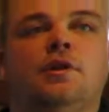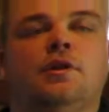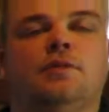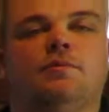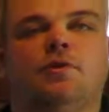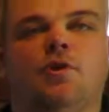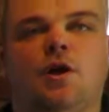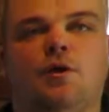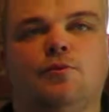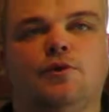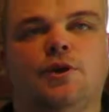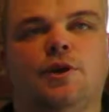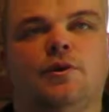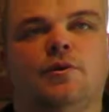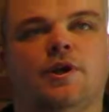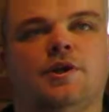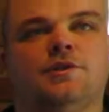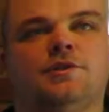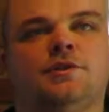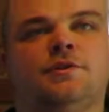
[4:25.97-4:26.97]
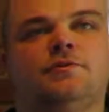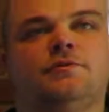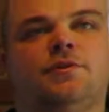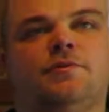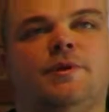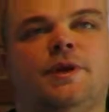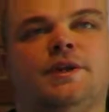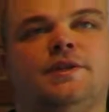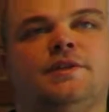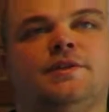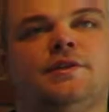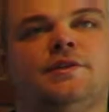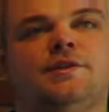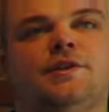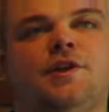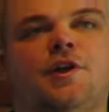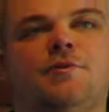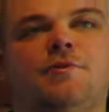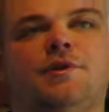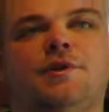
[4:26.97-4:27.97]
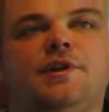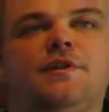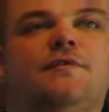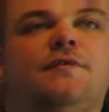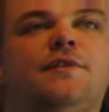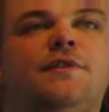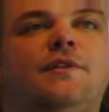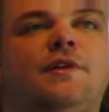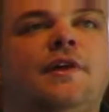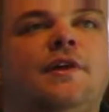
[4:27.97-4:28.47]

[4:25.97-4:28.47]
The primary question will be to determine if